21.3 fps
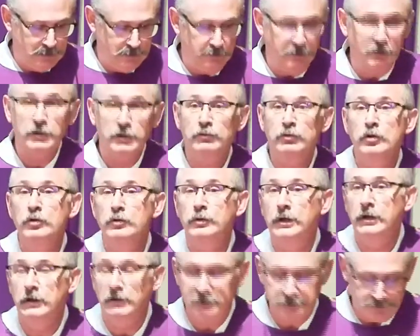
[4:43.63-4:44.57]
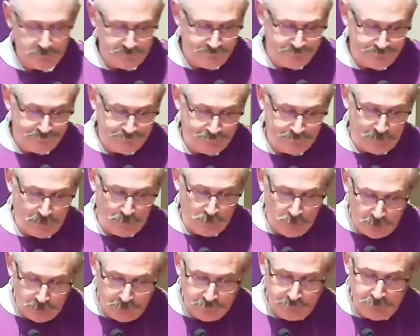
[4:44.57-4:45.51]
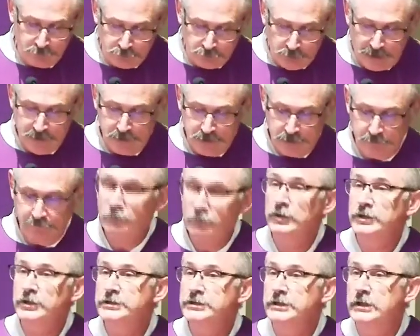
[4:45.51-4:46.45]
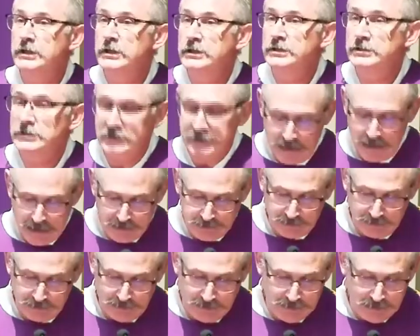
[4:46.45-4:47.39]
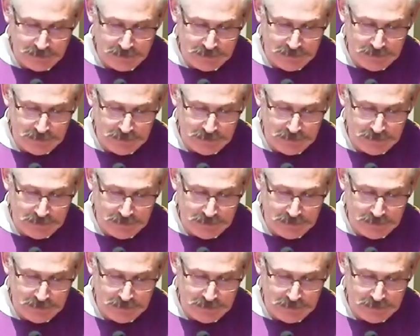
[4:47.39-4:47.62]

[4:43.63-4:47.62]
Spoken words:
The scrutinies, one of the rites of Christian initiation,